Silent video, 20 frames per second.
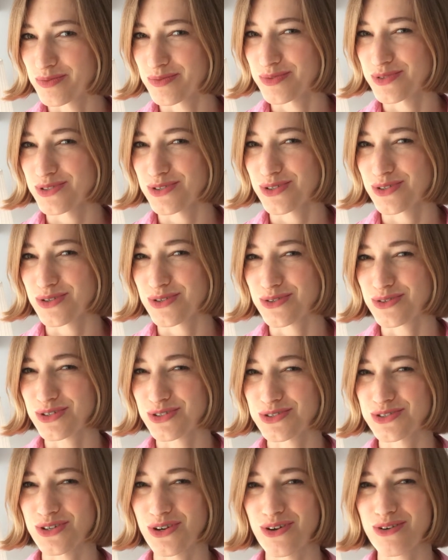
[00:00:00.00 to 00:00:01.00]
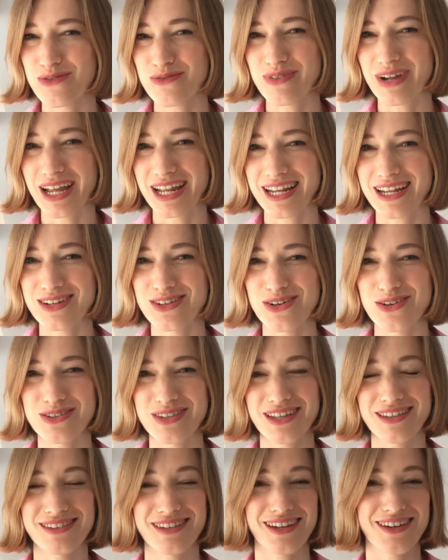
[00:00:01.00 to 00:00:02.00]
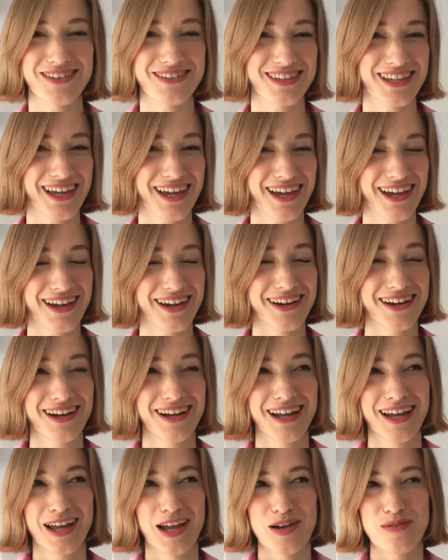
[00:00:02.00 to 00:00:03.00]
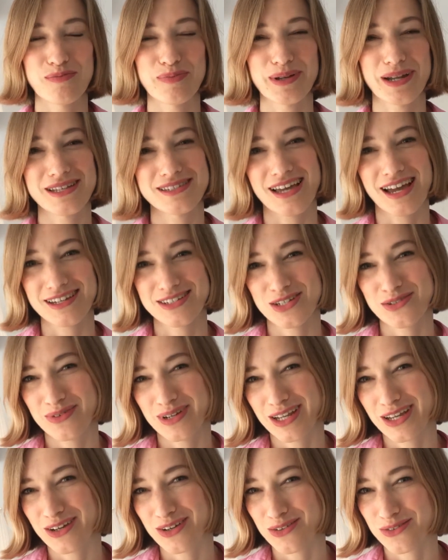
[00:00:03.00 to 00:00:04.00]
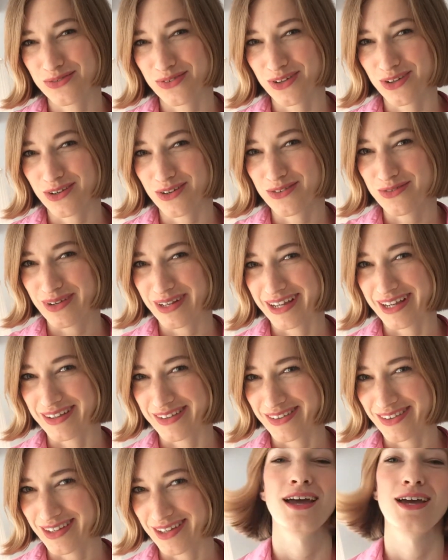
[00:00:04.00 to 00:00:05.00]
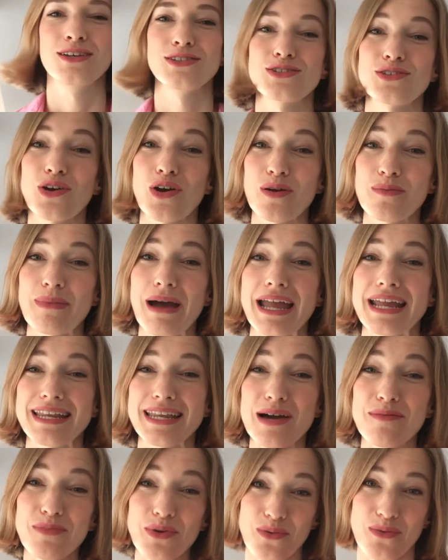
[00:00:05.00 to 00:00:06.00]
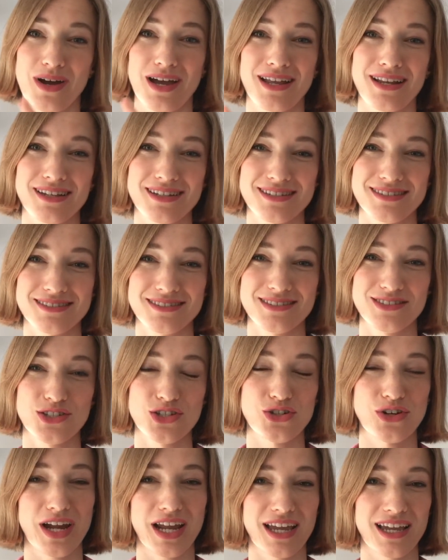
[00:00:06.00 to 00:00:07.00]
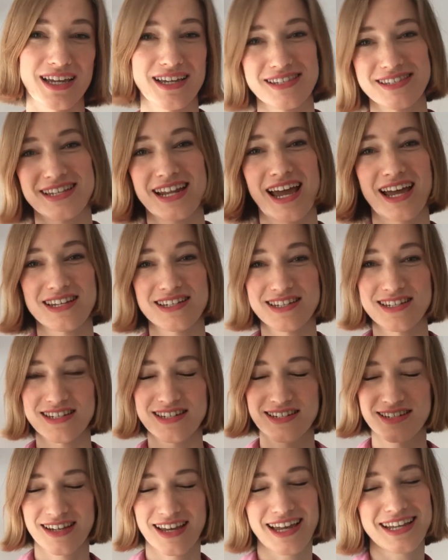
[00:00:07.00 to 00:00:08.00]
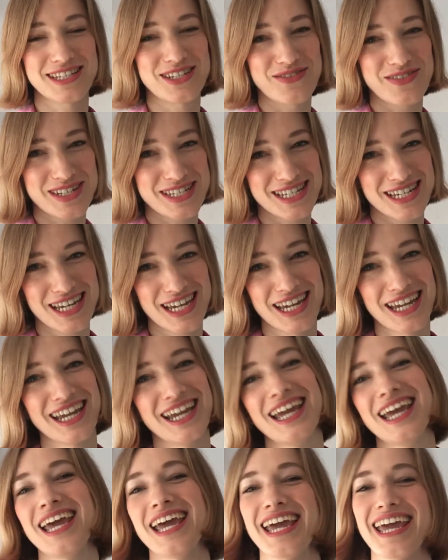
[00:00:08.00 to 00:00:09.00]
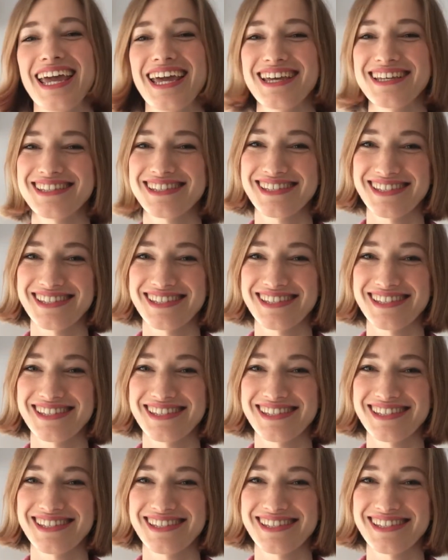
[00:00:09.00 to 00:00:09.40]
So you don't really know that they're there, but it's actually really good for you and really healthy. So my number one trick / activity is